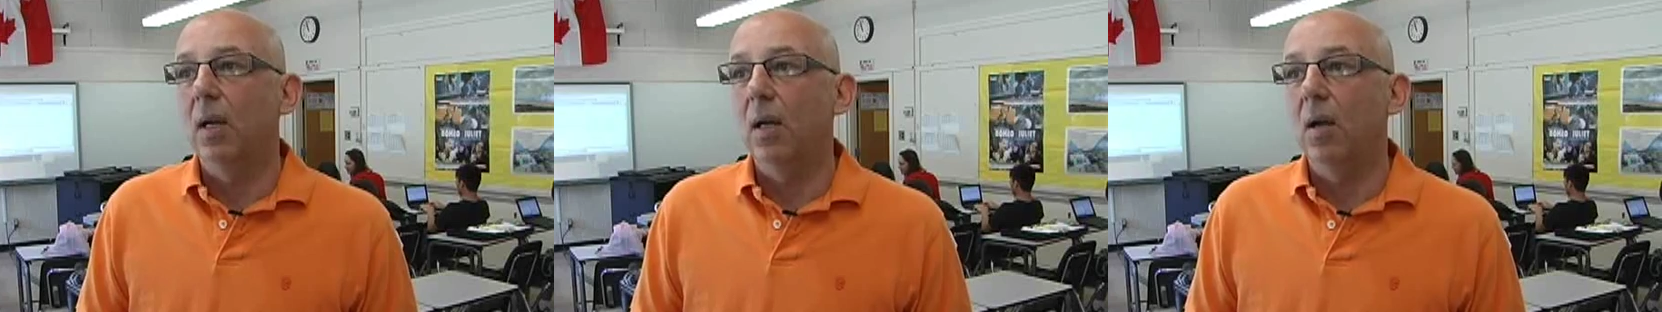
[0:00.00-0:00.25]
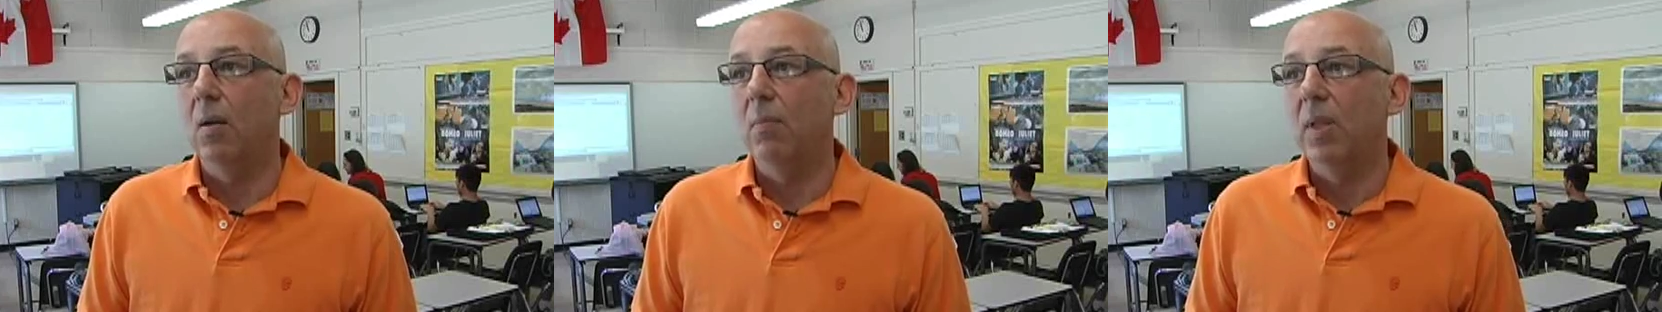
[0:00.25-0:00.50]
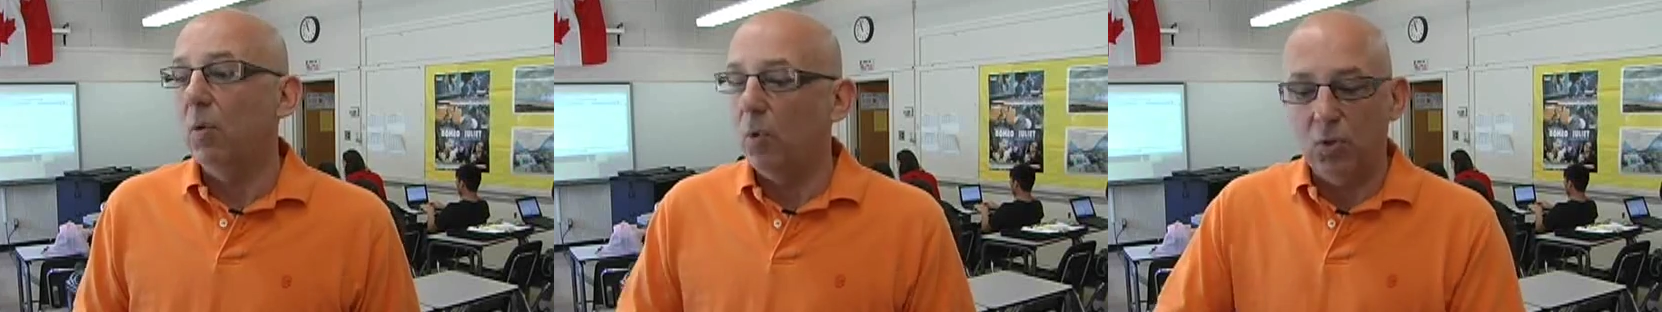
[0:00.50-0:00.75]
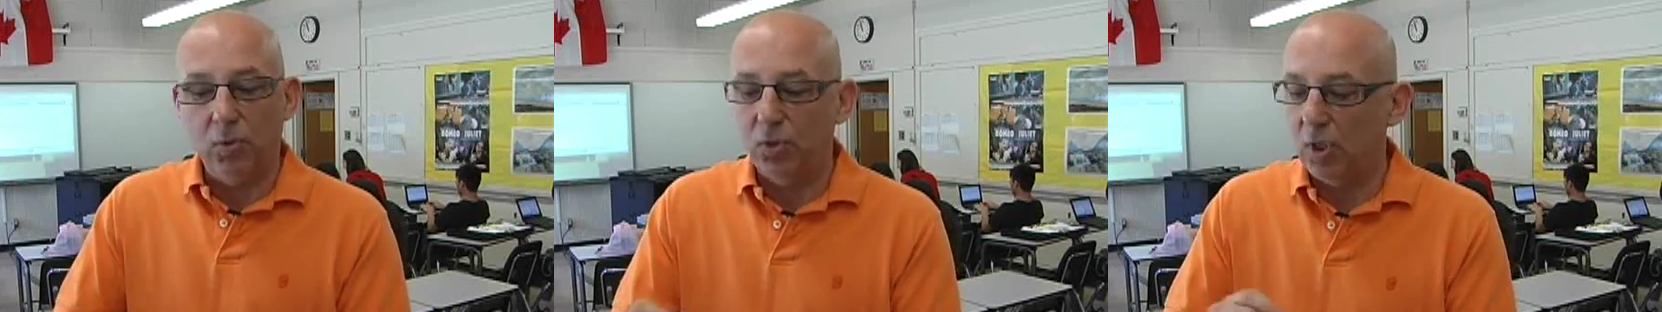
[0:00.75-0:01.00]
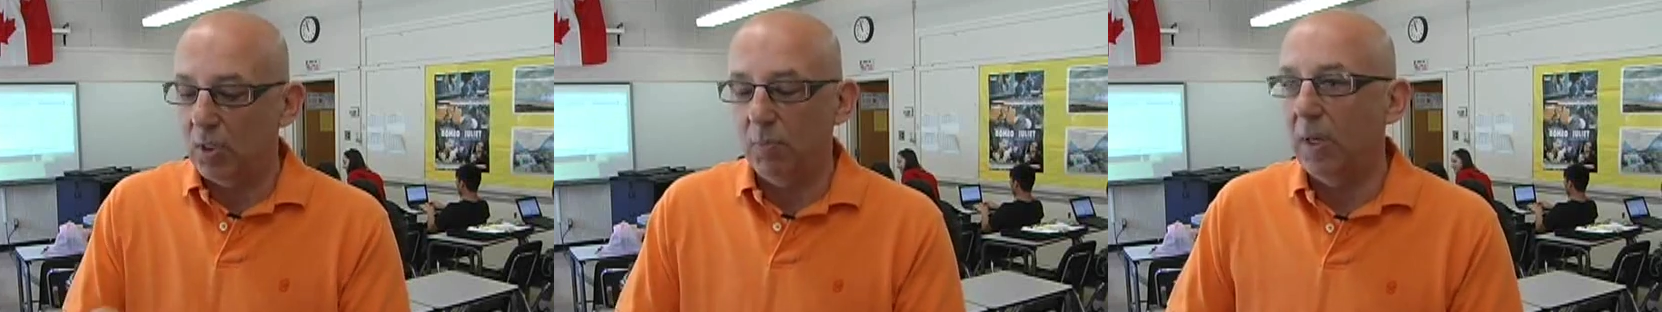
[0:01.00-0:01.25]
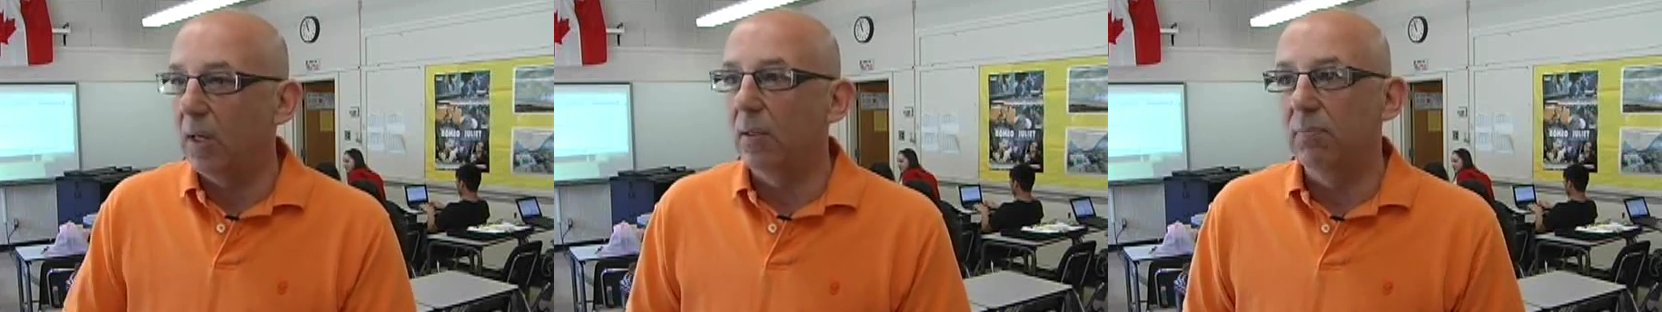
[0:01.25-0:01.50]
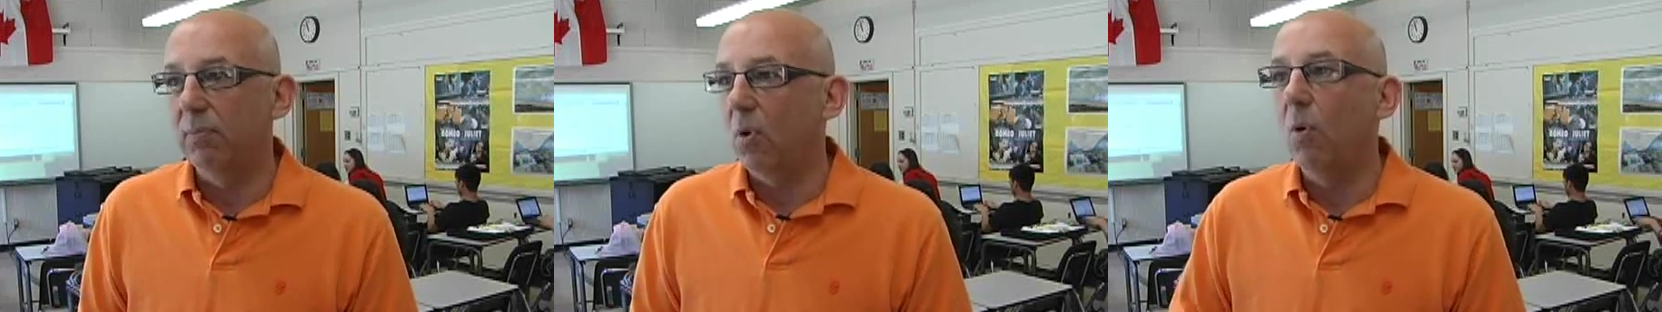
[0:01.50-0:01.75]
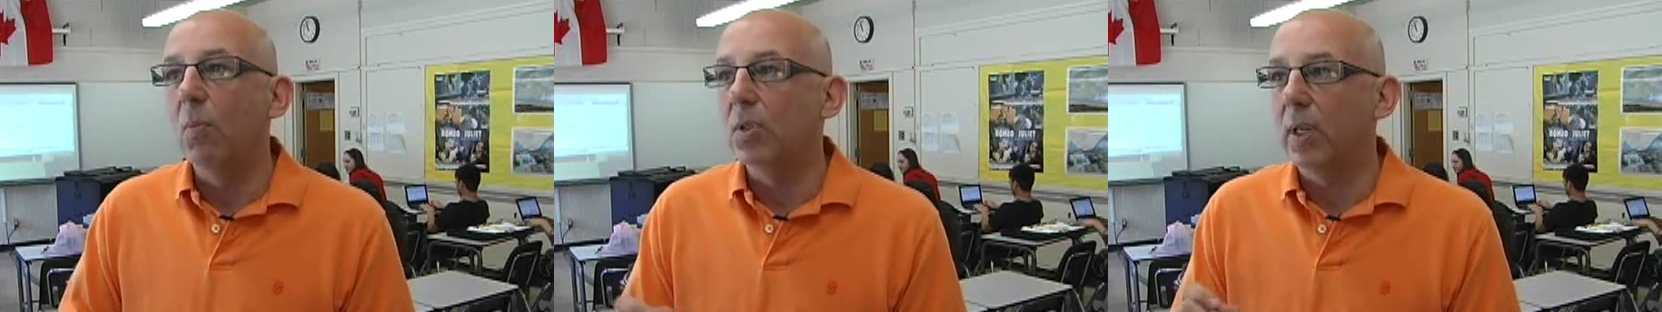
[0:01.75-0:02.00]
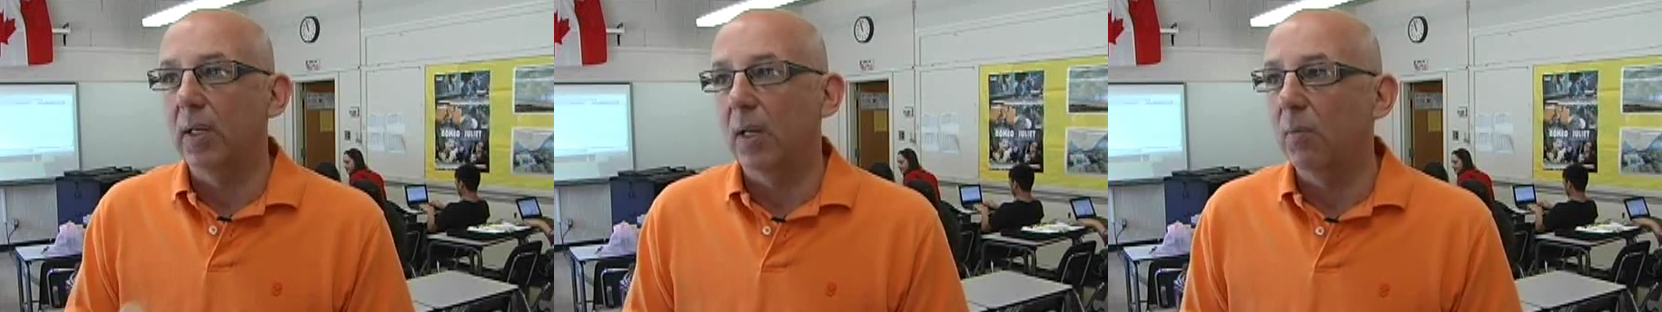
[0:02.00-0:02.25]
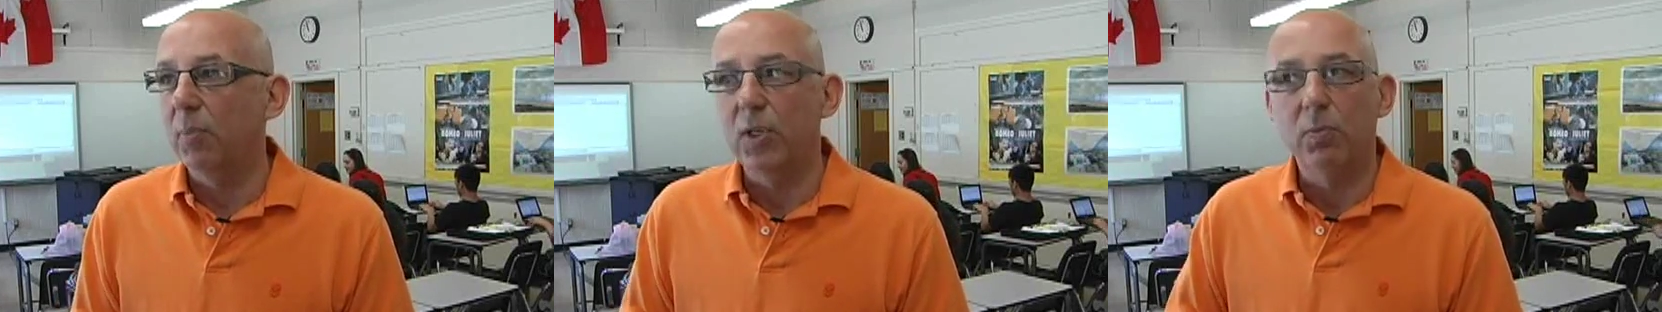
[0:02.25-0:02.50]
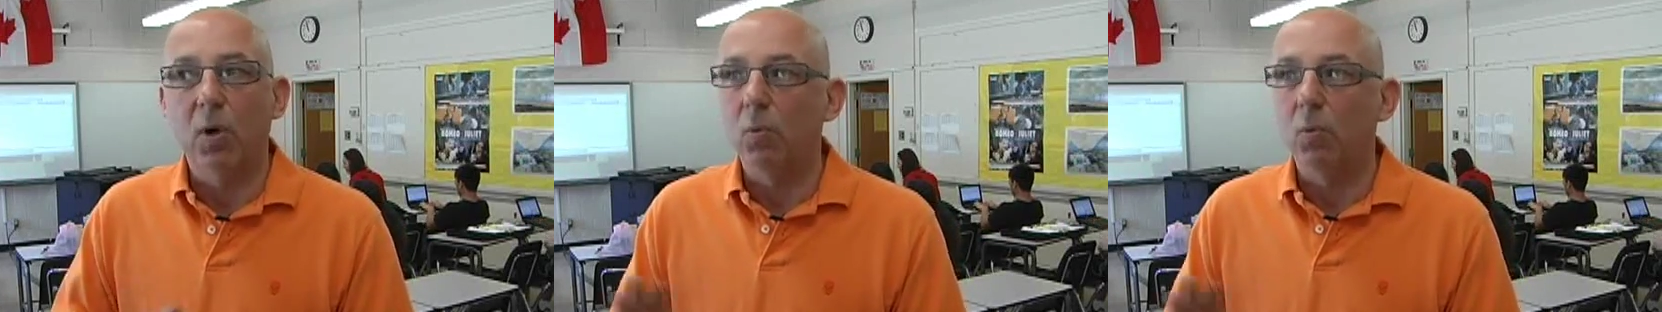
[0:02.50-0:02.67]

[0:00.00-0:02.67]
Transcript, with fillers: um, which will just be almost like a completion